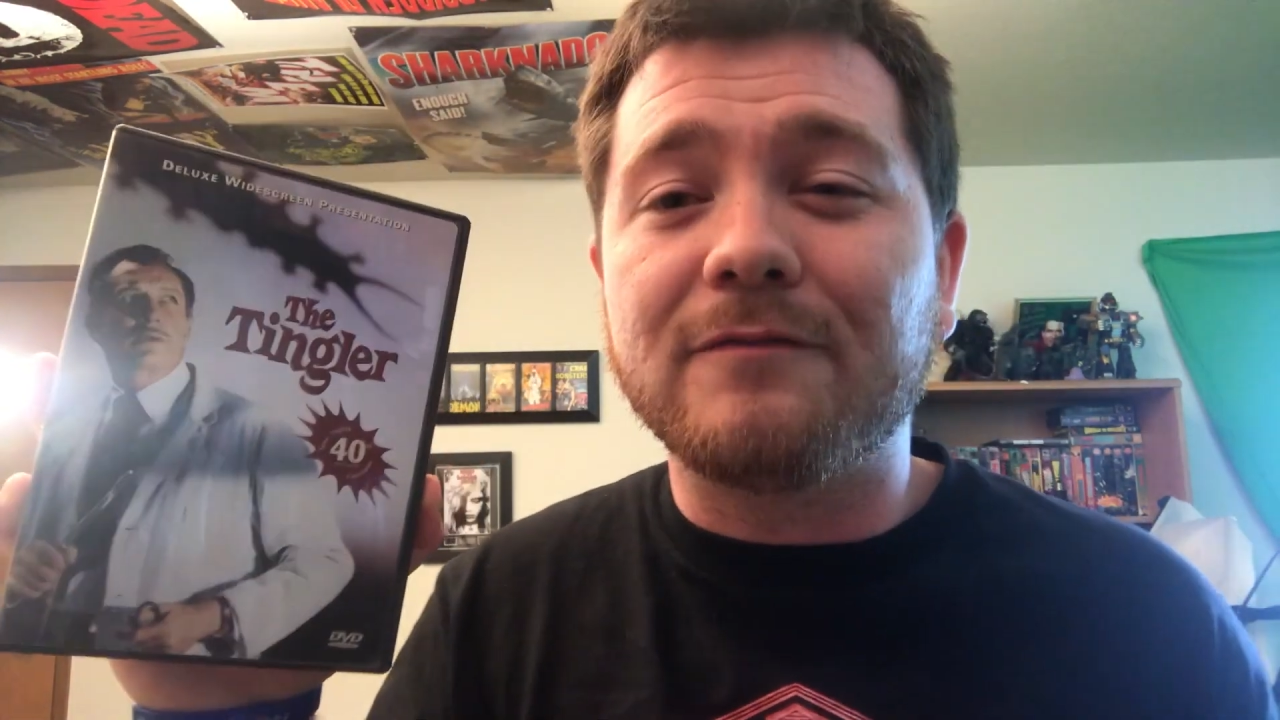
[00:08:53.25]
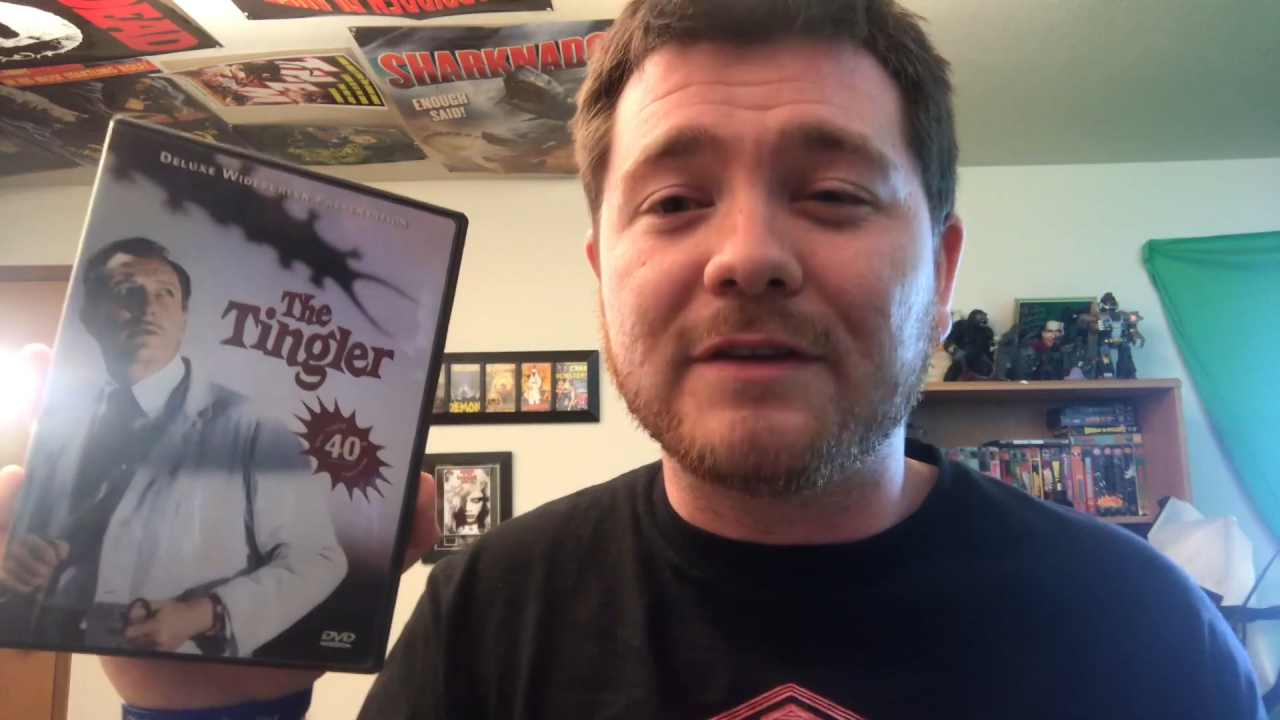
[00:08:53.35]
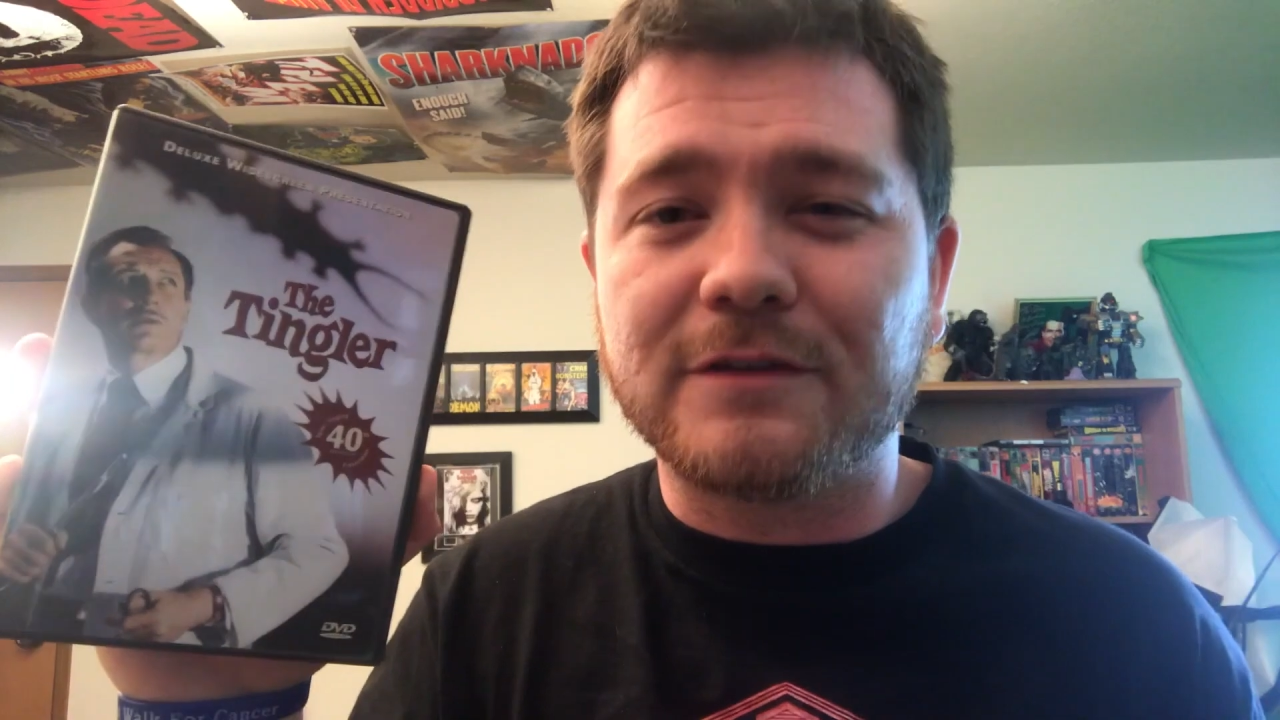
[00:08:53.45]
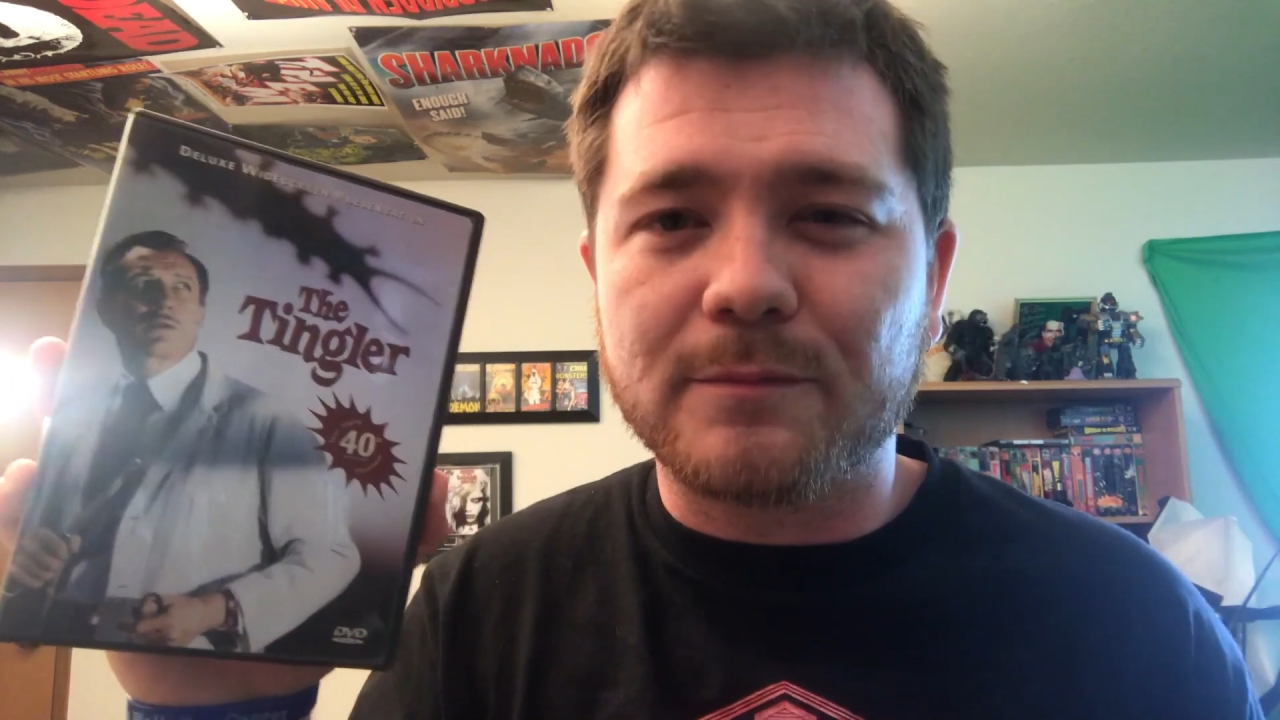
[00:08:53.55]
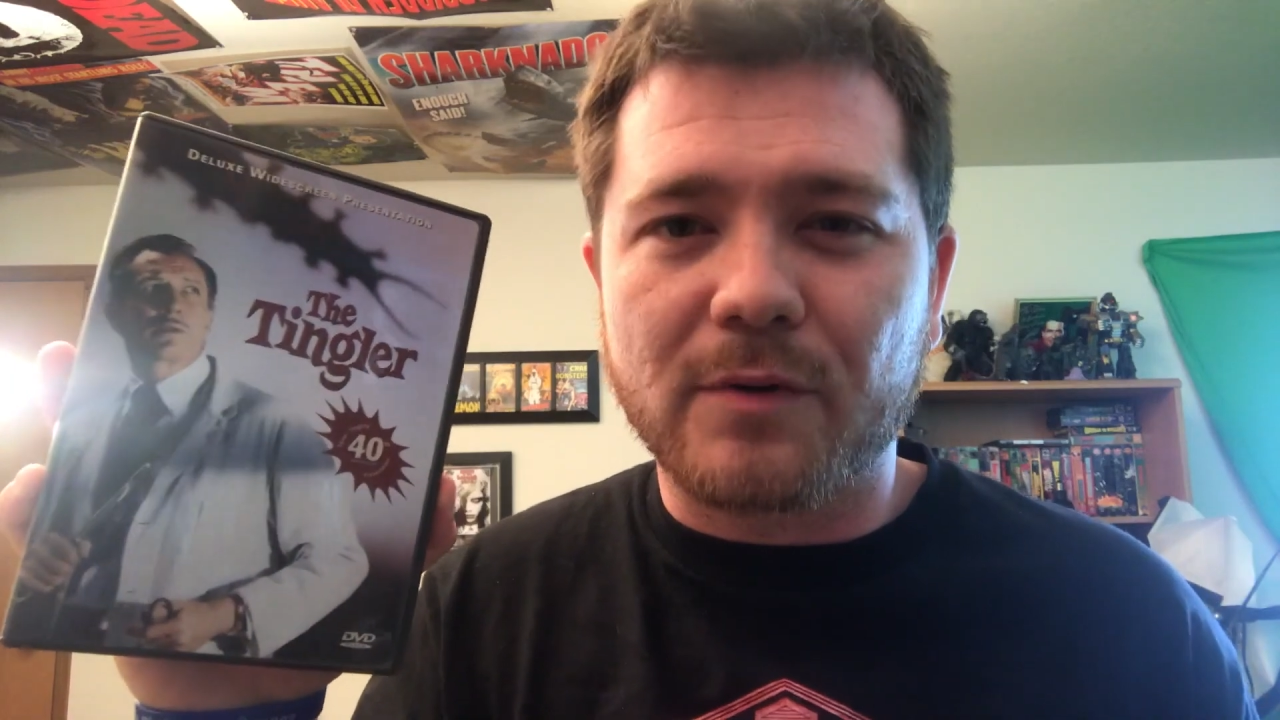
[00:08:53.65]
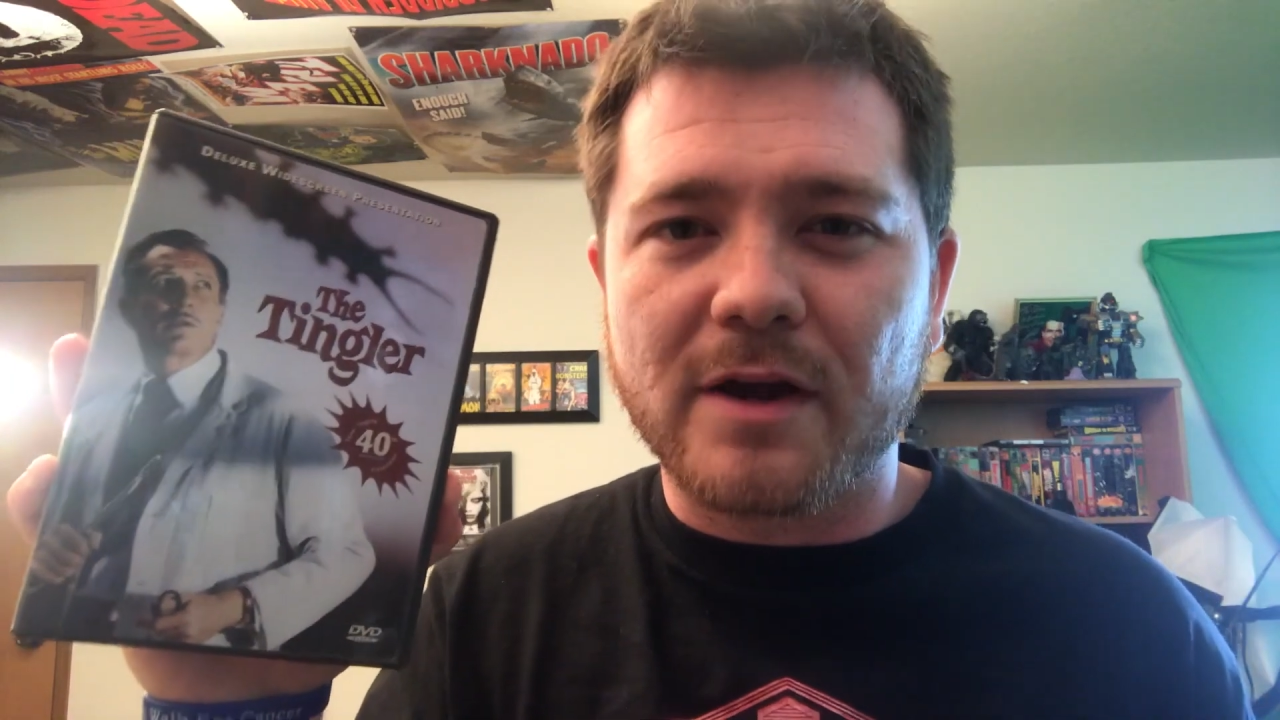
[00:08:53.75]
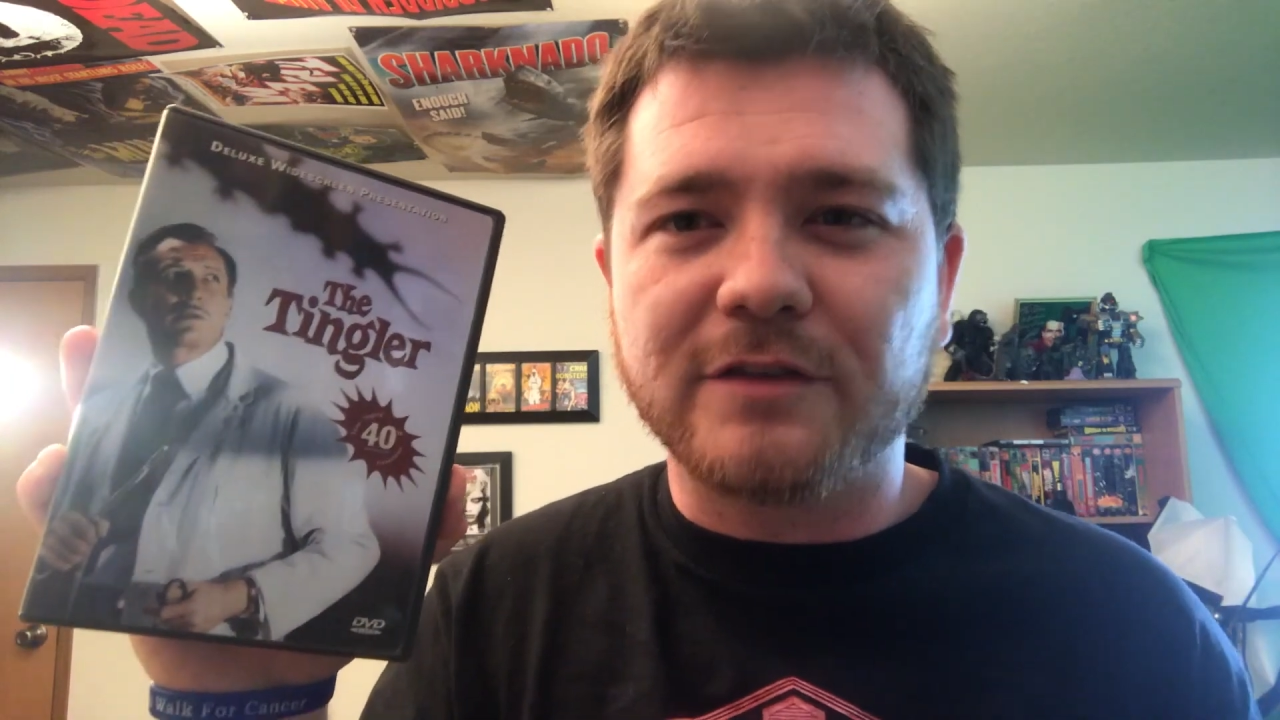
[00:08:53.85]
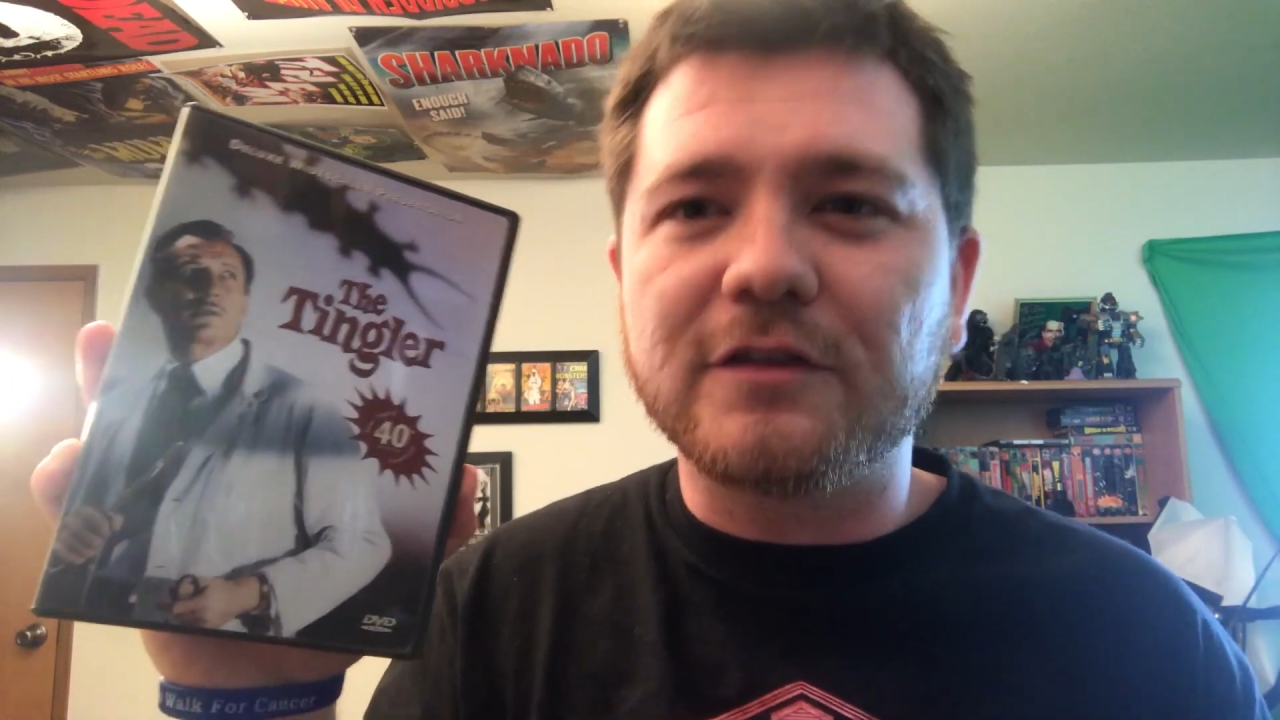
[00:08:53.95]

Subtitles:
Vincent Price.